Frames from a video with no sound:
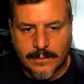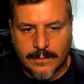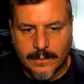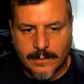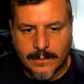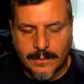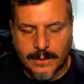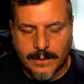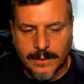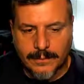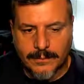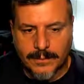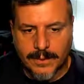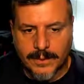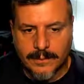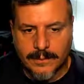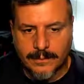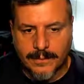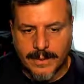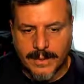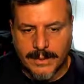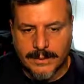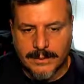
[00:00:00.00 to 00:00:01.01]
Alright,
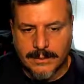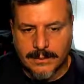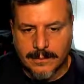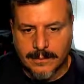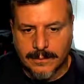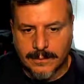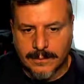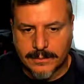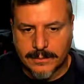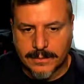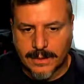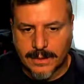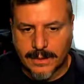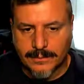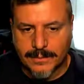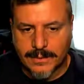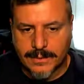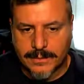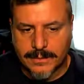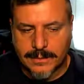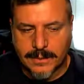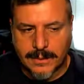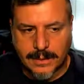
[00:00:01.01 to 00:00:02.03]
welcome back to Lou's
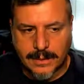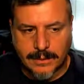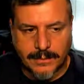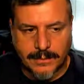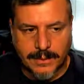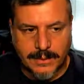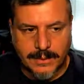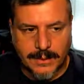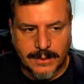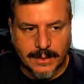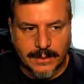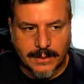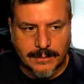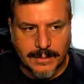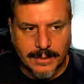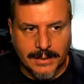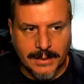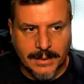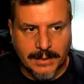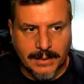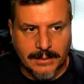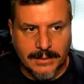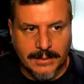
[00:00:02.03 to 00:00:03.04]
Demos. Today we're going to talk
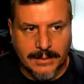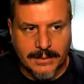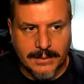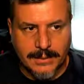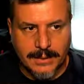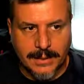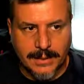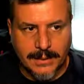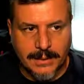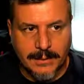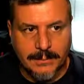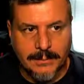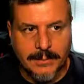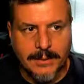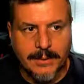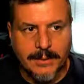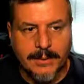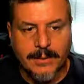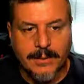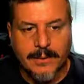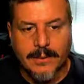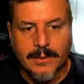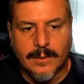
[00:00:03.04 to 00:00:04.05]
about how to set up
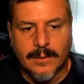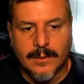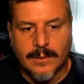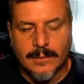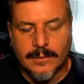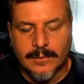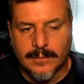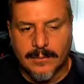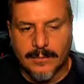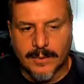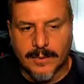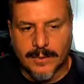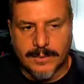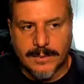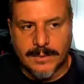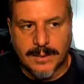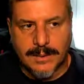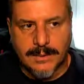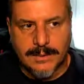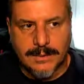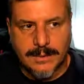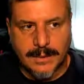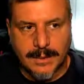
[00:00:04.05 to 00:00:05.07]
remote
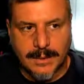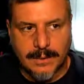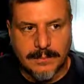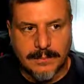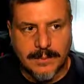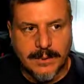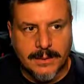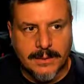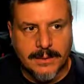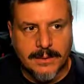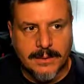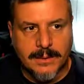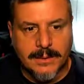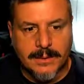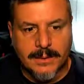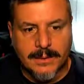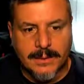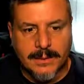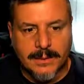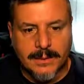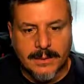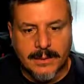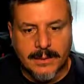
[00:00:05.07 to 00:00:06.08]
desktop.
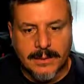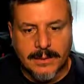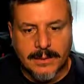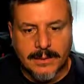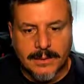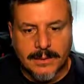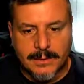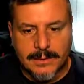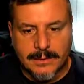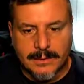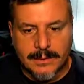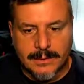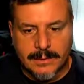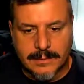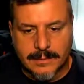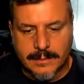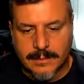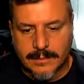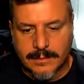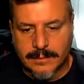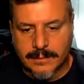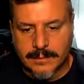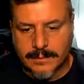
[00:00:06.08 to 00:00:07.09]

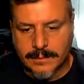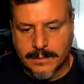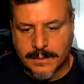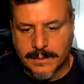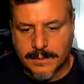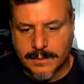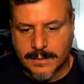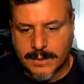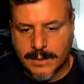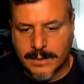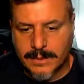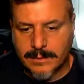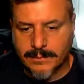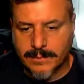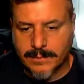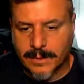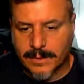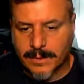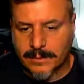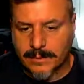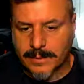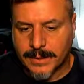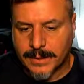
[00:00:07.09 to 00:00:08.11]
So you need the
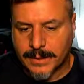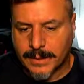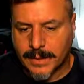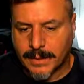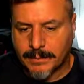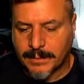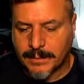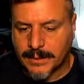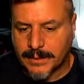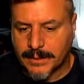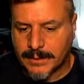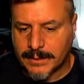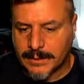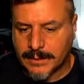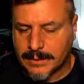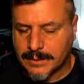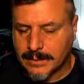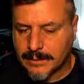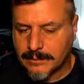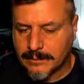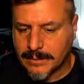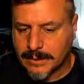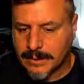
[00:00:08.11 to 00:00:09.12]
following operating
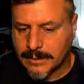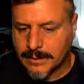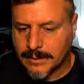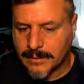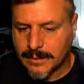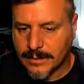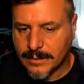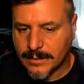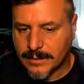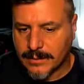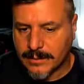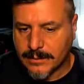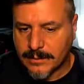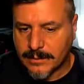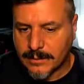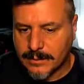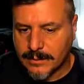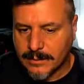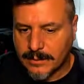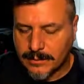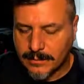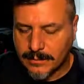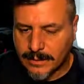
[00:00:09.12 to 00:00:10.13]
system to do this.
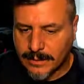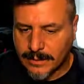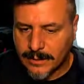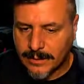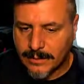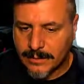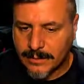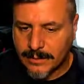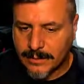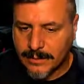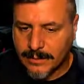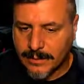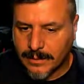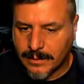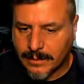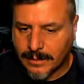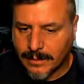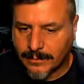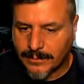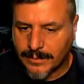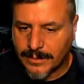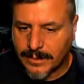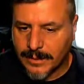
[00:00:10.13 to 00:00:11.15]
You need
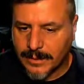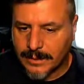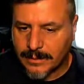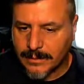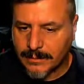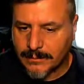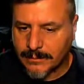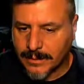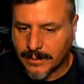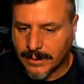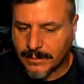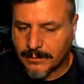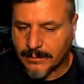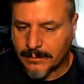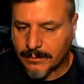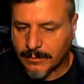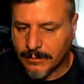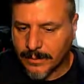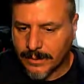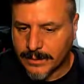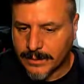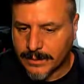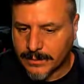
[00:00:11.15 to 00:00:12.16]
everything but
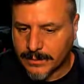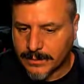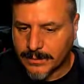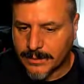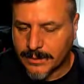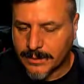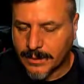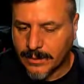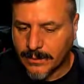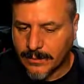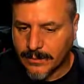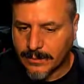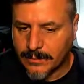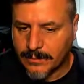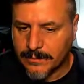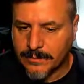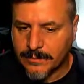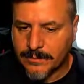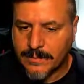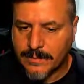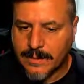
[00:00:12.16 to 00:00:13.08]
Windows Home.